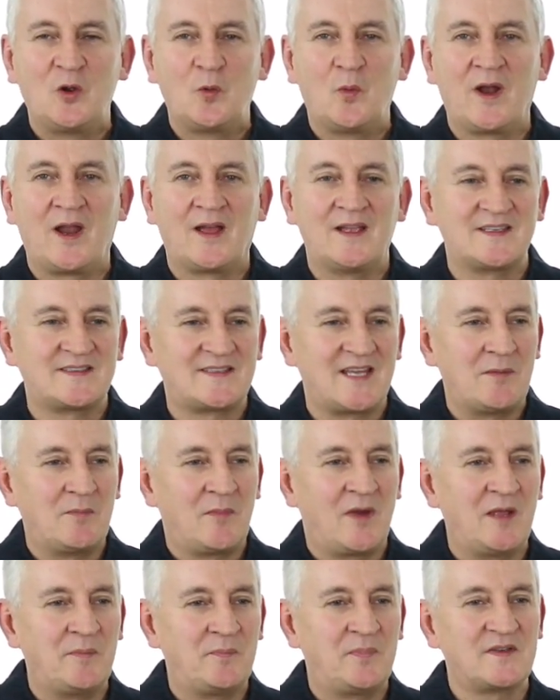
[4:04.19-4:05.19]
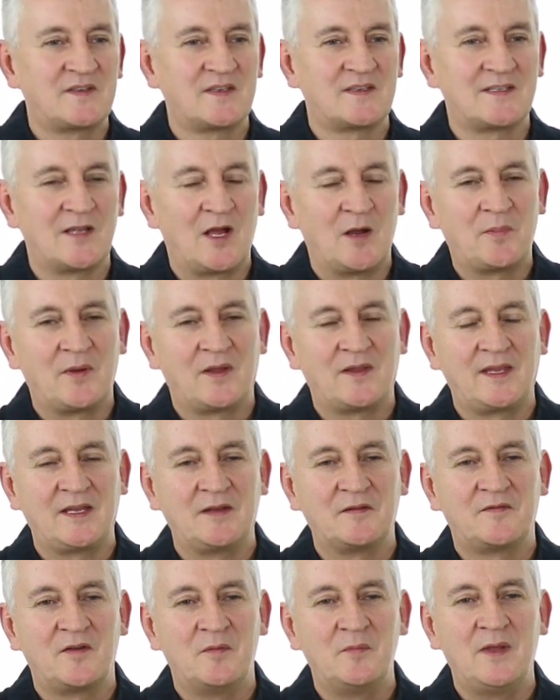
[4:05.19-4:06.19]
When I set my business up, I
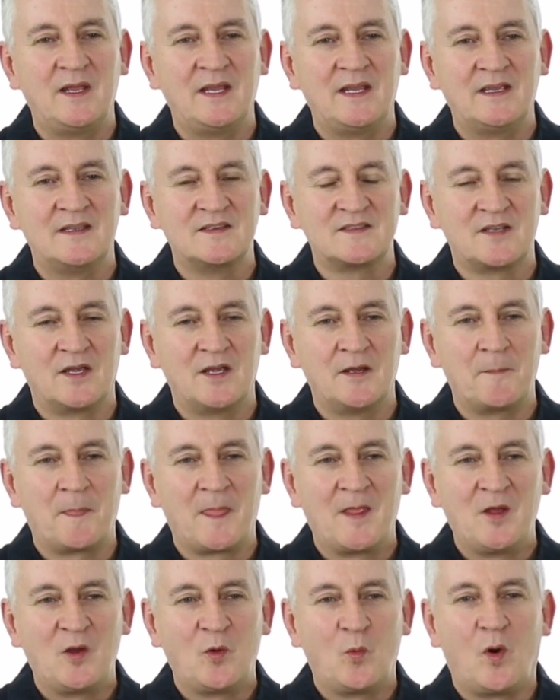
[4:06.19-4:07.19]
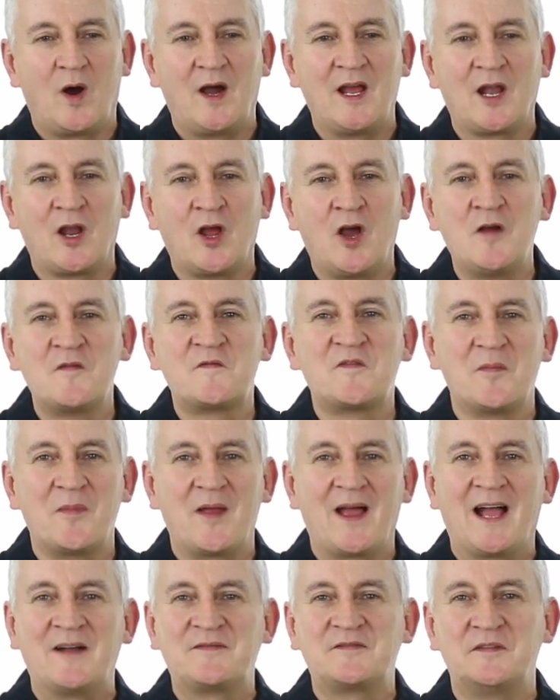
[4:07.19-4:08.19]
think for me is that what I learned from
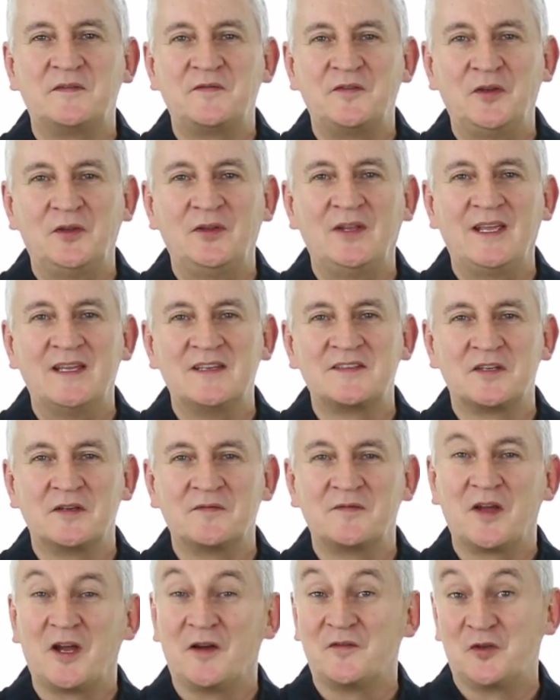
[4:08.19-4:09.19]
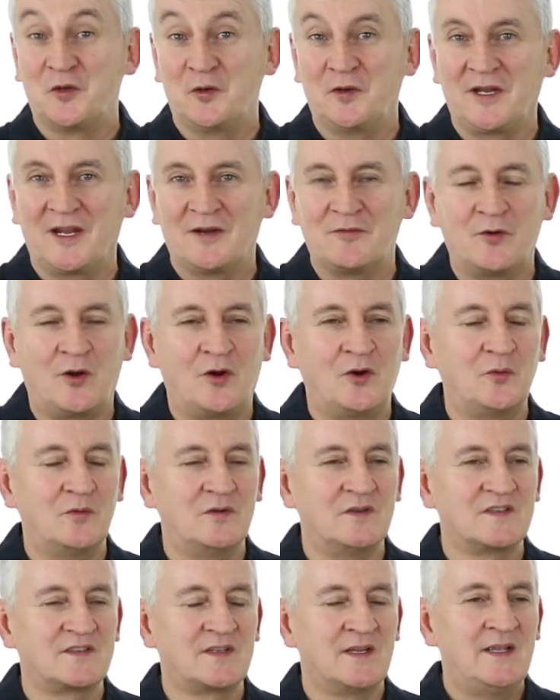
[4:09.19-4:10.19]
that after a few years of doing it wrong
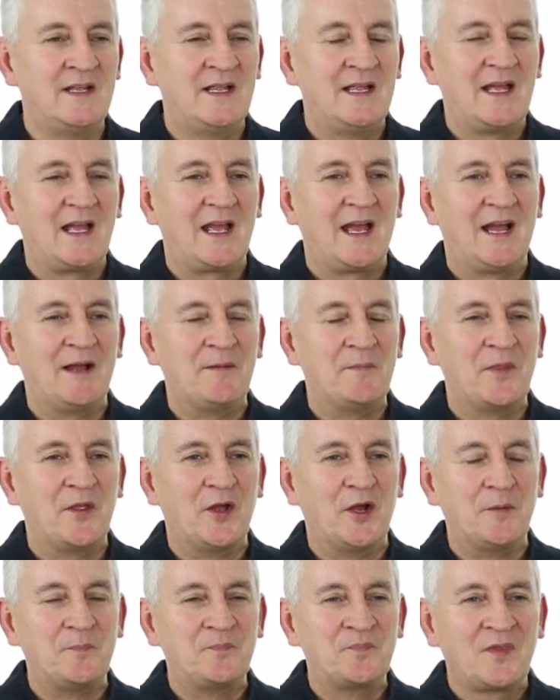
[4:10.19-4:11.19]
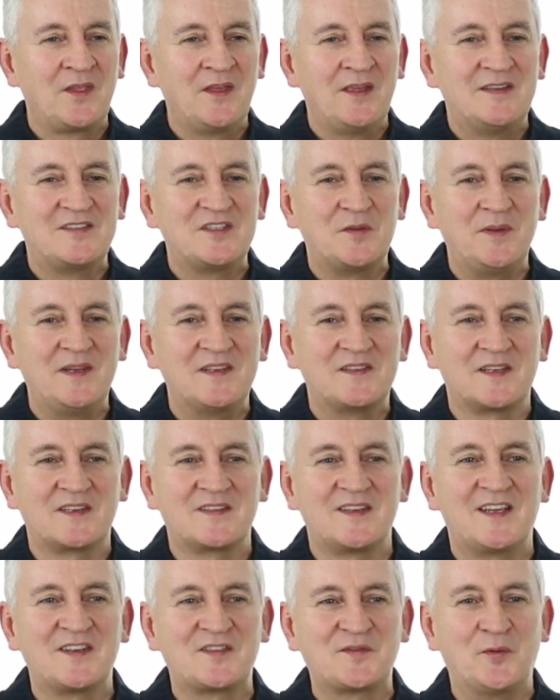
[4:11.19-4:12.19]
was that to be
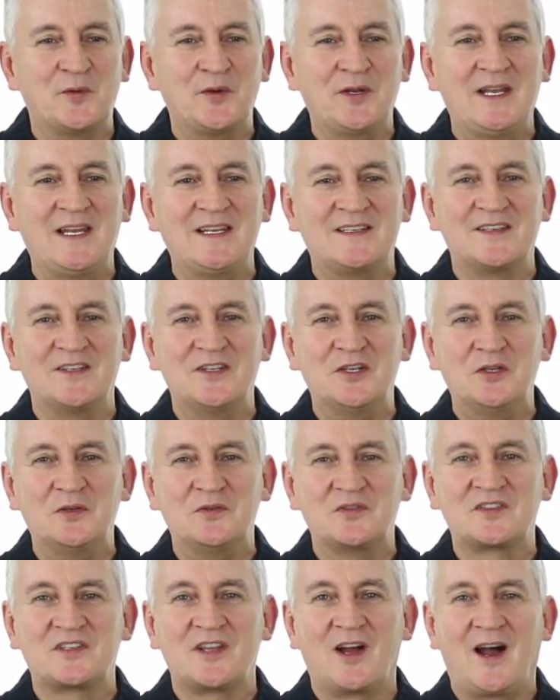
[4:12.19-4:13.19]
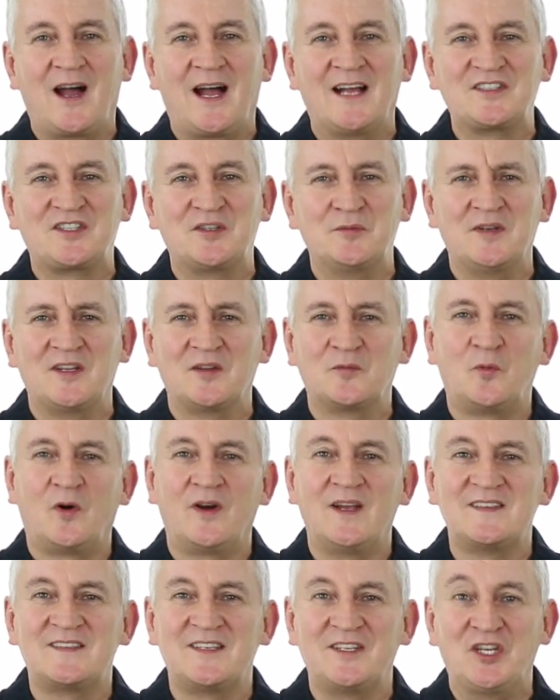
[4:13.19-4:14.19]
successful, you need to start actually with
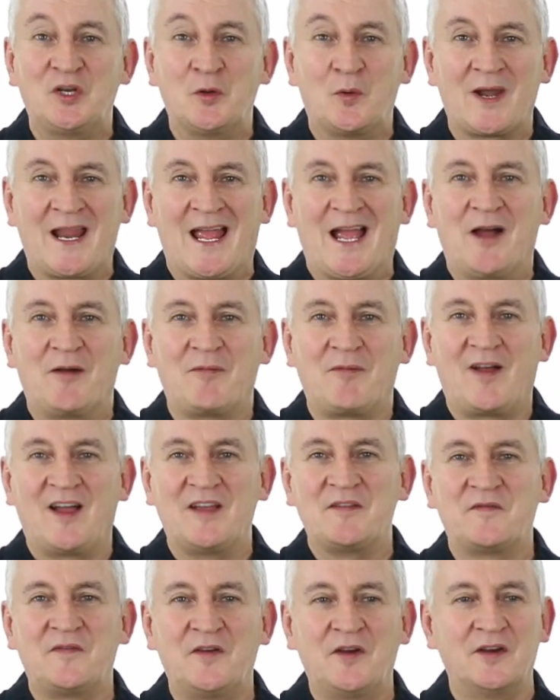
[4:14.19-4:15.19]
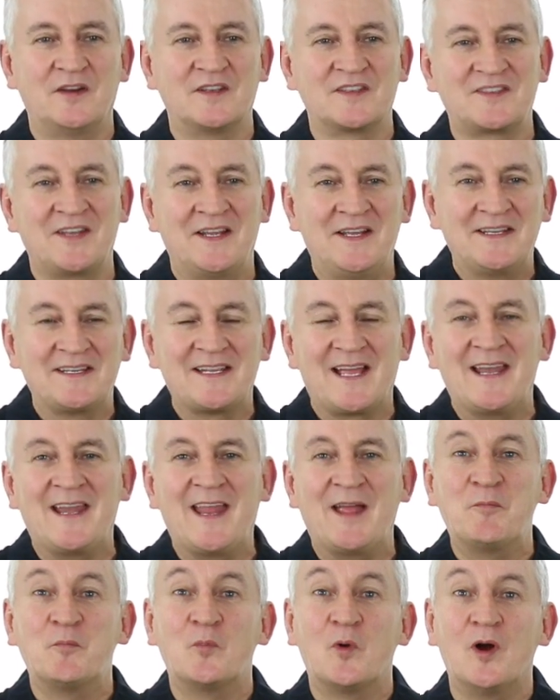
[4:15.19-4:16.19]
what is it you want out of life first,
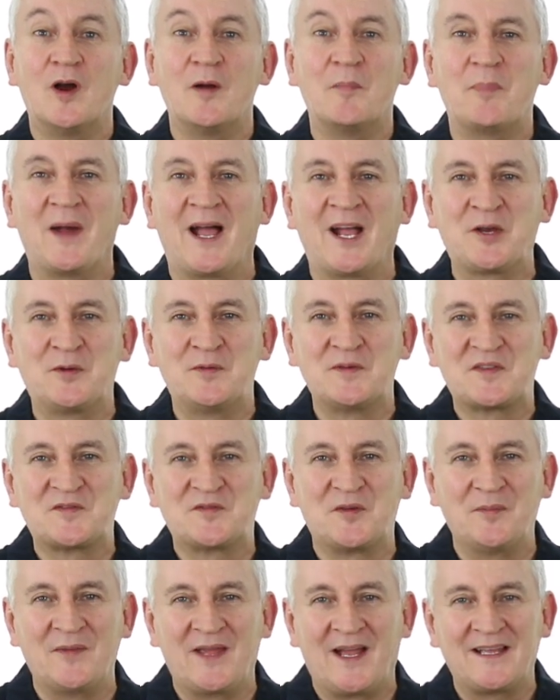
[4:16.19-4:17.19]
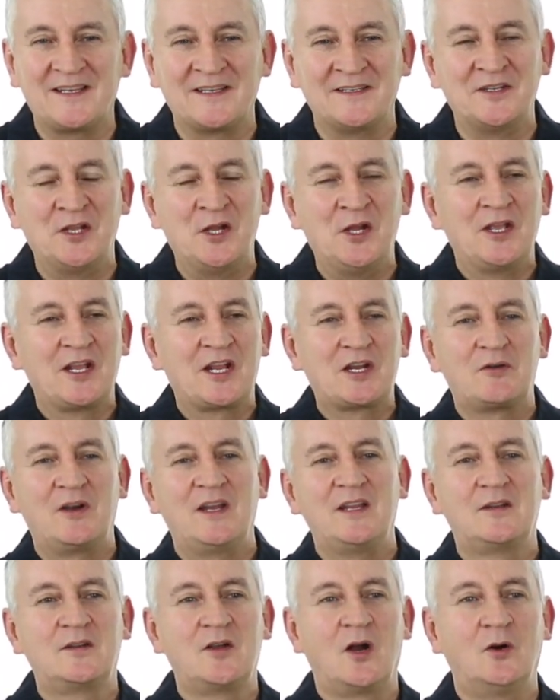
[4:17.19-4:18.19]
and then work backwards from that and
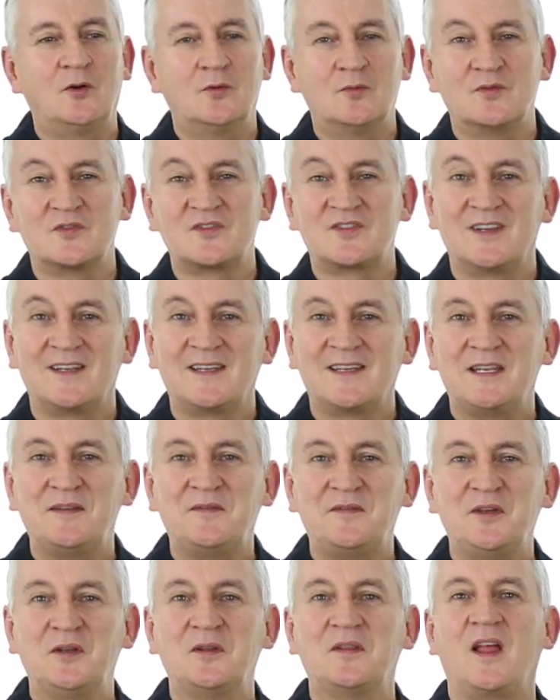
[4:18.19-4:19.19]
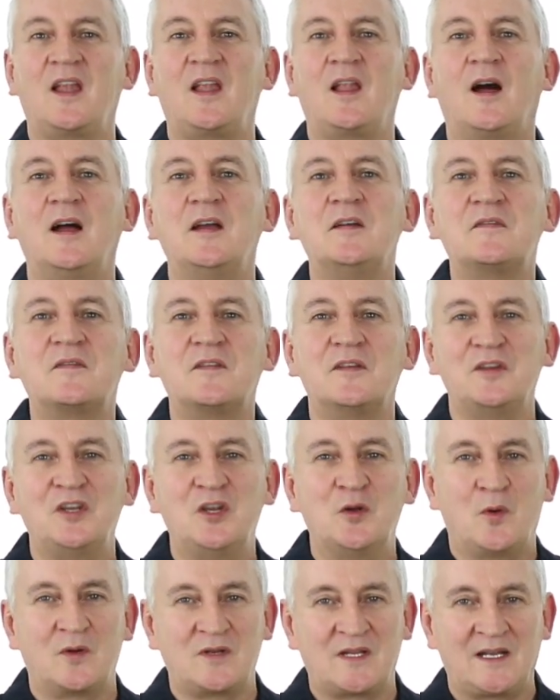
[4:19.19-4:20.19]
create goals that give you the life that
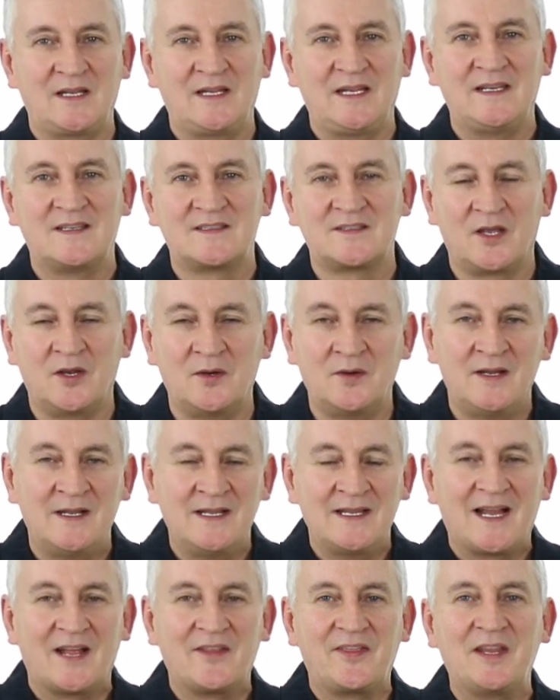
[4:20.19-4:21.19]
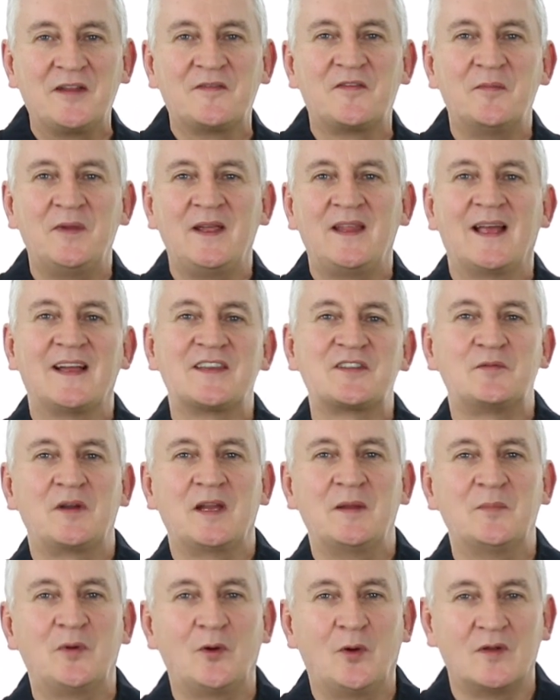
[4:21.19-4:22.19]
you want to lead. So I think for me that's
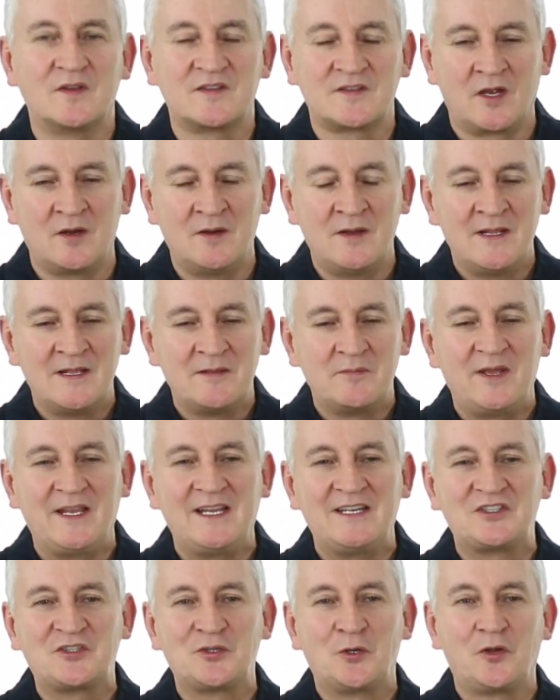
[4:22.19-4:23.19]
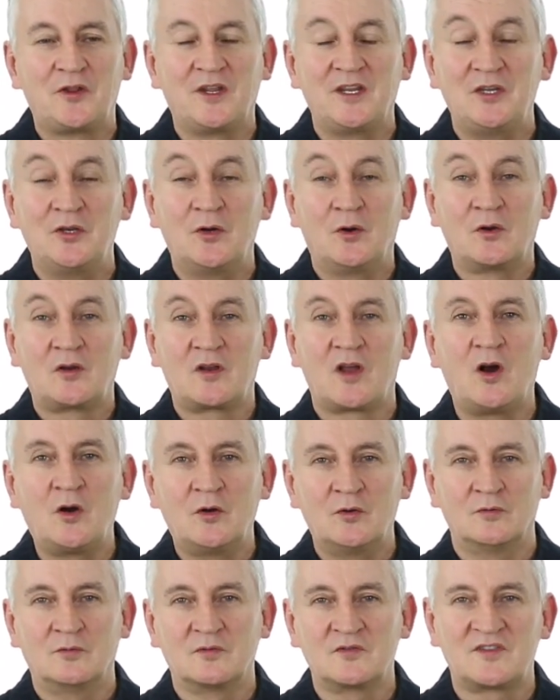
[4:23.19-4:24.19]
really important. So making sure that your
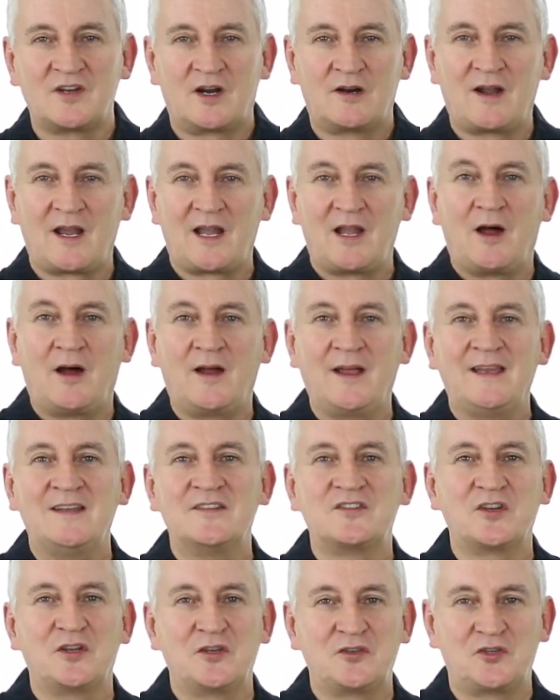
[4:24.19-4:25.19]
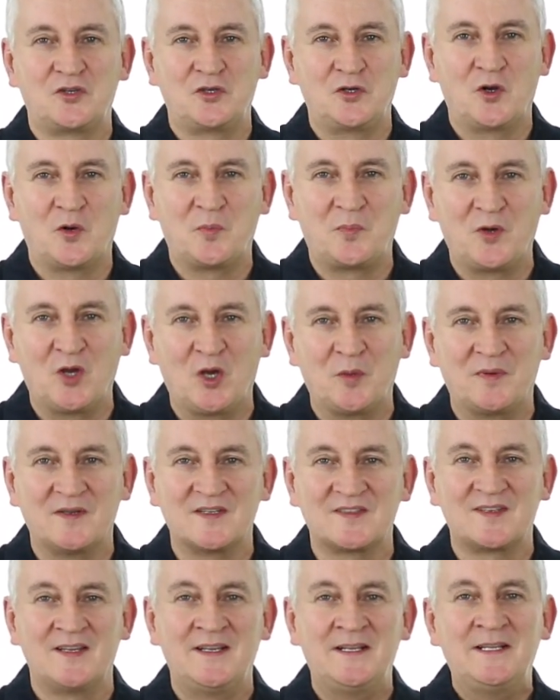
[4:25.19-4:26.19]
goals are aligned to your
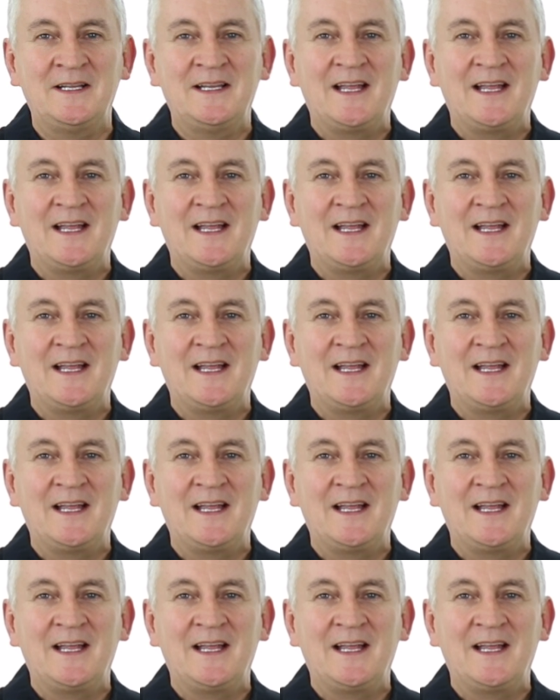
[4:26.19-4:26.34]
purpose.